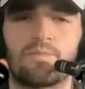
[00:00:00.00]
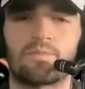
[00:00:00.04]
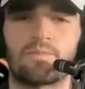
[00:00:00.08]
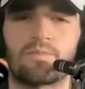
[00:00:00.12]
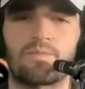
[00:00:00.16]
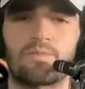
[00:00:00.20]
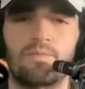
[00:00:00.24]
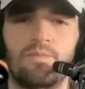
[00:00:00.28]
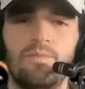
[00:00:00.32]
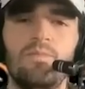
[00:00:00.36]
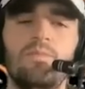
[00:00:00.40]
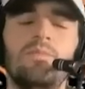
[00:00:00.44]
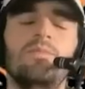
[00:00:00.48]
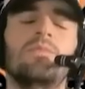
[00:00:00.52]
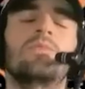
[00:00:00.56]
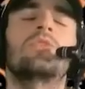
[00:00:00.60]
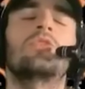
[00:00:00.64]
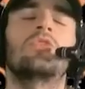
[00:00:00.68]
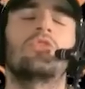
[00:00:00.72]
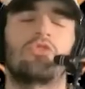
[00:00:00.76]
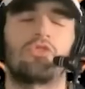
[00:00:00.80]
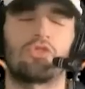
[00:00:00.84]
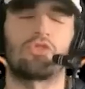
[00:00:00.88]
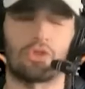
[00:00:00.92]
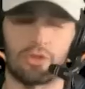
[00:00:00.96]

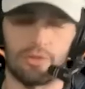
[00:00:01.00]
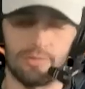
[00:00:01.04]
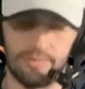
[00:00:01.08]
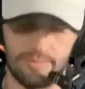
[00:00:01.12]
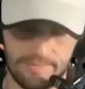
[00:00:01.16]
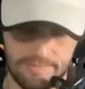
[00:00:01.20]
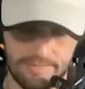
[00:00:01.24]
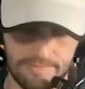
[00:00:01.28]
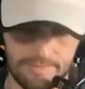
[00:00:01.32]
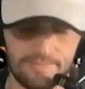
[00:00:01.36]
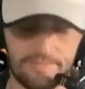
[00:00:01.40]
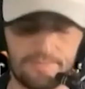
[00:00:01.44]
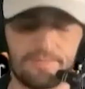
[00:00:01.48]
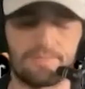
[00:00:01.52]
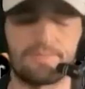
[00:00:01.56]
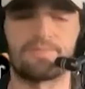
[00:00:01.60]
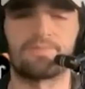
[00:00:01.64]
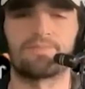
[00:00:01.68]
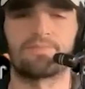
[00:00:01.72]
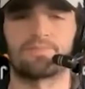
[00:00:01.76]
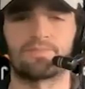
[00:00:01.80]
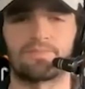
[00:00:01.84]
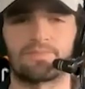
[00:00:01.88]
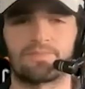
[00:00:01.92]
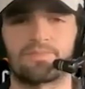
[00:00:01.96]

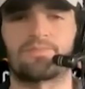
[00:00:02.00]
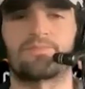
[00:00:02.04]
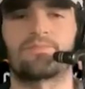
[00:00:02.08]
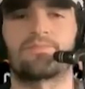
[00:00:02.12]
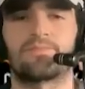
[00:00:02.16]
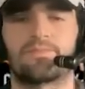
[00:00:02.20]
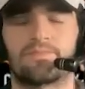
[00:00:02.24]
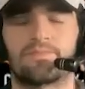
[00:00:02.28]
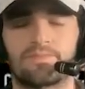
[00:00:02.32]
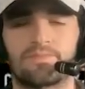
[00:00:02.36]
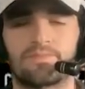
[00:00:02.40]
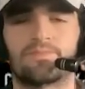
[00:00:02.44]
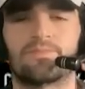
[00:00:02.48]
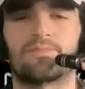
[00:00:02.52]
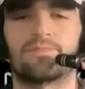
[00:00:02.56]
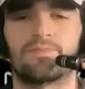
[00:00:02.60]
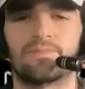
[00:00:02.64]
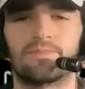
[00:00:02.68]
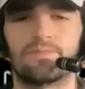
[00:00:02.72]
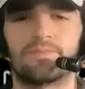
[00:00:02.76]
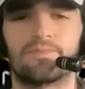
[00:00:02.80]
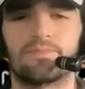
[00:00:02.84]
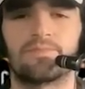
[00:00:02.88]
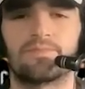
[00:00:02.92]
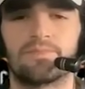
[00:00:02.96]

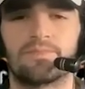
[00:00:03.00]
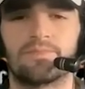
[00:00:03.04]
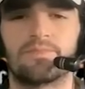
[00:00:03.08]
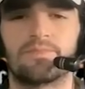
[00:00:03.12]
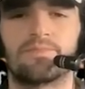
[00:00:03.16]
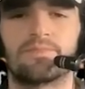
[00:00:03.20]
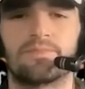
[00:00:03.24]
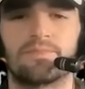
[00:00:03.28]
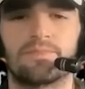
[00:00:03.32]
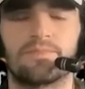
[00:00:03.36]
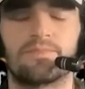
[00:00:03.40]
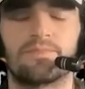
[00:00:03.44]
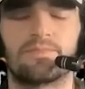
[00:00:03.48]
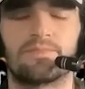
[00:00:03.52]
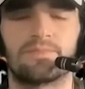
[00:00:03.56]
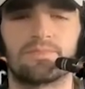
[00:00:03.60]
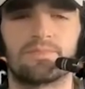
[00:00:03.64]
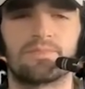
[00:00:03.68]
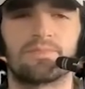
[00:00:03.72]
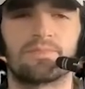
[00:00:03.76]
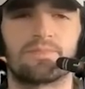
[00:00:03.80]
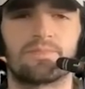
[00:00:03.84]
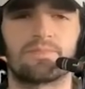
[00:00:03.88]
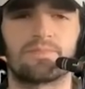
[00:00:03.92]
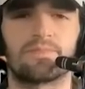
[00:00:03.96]

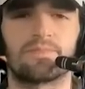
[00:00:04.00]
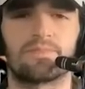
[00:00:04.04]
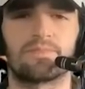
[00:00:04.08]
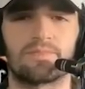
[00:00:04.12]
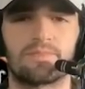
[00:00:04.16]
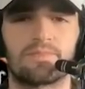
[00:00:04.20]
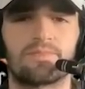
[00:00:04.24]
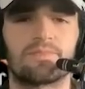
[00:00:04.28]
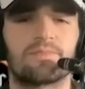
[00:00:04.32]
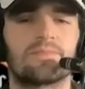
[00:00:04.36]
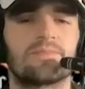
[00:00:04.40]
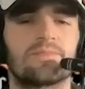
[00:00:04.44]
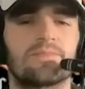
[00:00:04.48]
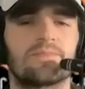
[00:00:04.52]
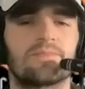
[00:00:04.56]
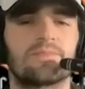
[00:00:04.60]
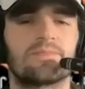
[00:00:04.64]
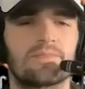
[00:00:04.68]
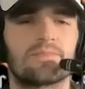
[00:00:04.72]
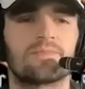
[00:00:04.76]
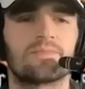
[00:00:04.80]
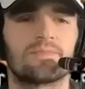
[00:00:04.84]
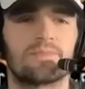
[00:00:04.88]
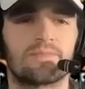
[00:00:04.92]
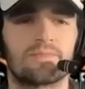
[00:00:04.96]

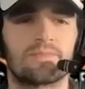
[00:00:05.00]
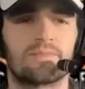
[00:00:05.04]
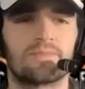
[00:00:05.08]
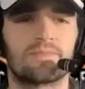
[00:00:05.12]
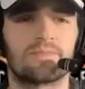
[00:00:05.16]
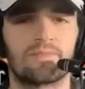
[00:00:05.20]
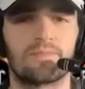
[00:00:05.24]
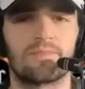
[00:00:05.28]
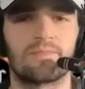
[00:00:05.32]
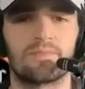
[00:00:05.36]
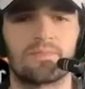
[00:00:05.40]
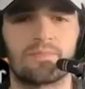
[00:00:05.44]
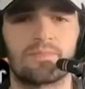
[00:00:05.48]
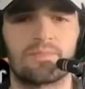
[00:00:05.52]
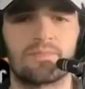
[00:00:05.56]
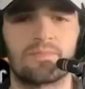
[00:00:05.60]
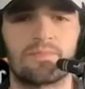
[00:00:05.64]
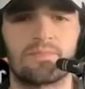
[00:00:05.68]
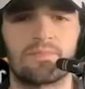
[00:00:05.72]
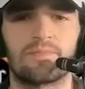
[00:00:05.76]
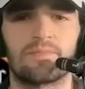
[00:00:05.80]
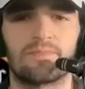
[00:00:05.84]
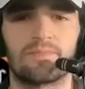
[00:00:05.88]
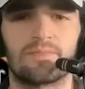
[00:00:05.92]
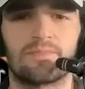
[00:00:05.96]

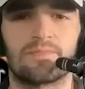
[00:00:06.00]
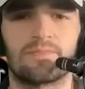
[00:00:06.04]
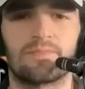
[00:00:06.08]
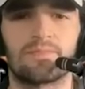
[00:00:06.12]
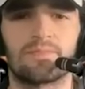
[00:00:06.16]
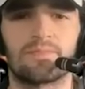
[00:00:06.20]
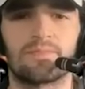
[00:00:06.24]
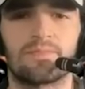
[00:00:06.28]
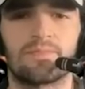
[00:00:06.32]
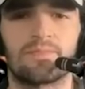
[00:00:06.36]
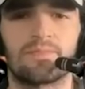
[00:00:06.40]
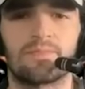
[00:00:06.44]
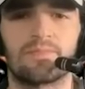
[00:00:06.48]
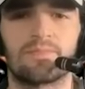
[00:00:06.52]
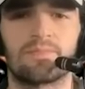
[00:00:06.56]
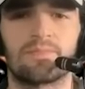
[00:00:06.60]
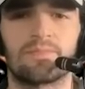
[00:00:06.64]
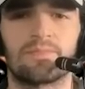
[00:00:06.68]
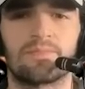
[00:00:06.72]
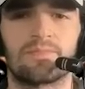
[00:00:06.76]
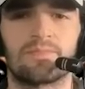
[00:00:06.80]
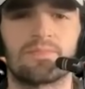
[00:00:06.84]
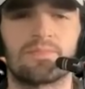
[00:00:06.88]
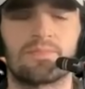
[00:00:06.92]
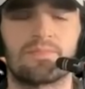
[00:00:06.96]

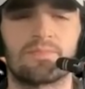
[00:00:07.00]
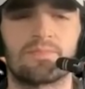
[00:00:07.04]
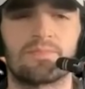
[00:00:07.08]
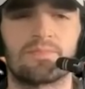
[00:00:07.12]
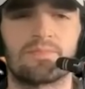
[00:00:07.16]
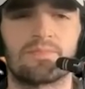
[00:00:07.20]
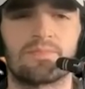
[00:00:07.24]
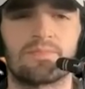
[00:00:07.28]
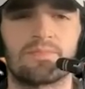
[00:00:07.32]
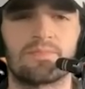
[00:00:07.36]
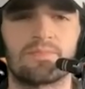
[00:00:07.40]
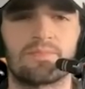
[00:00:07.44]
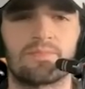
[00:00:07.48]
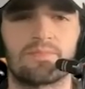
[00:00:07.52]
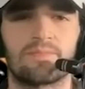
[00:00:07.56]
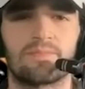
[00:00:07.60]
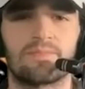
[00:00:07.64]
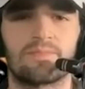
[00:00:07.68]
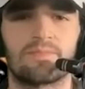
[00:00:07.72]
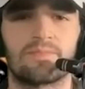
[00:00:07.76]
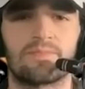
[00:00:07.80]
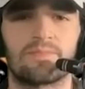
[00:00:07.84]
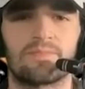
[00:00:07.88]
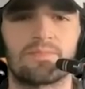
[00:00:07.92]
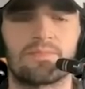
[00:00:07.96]
[no speech]